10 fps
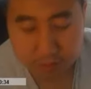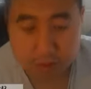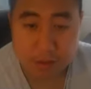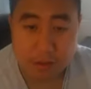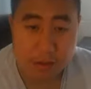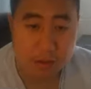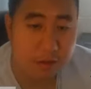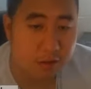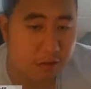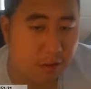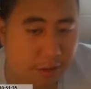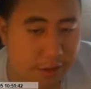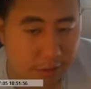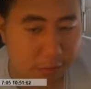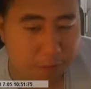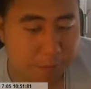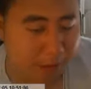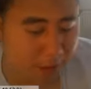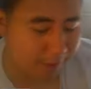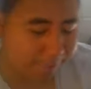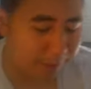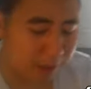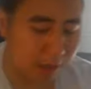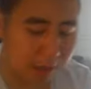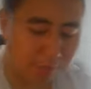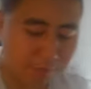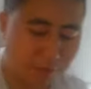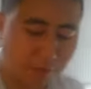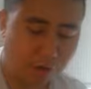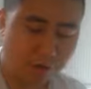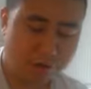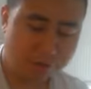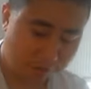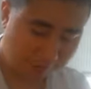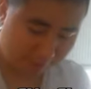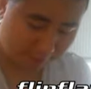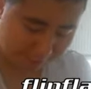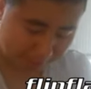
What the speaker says: quite a while ago, wasn't it, Day? You know, this